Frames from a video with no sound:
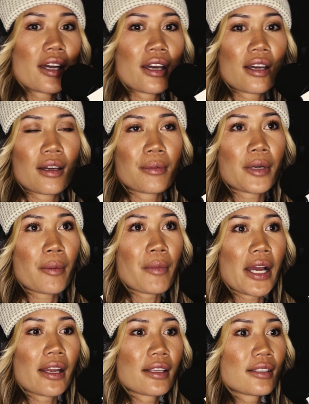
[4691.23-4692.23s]

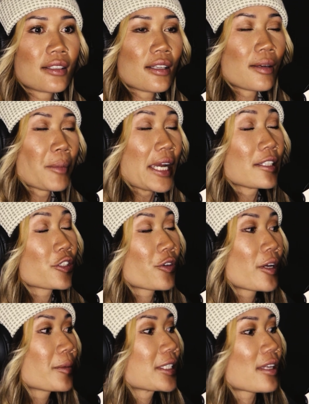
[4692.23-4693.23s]
My
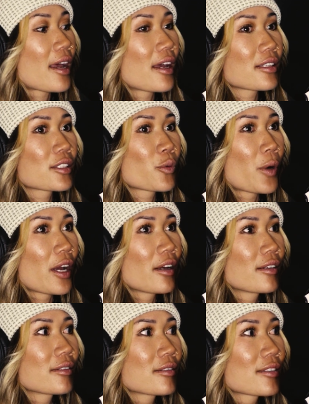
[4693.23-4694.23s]
Instagram is at
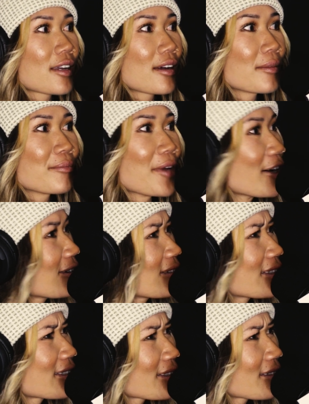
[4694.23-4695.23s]
swell.mel.
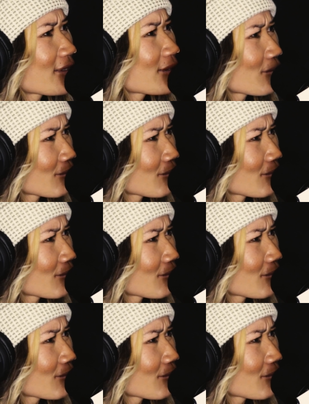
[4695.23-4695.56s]
Is it?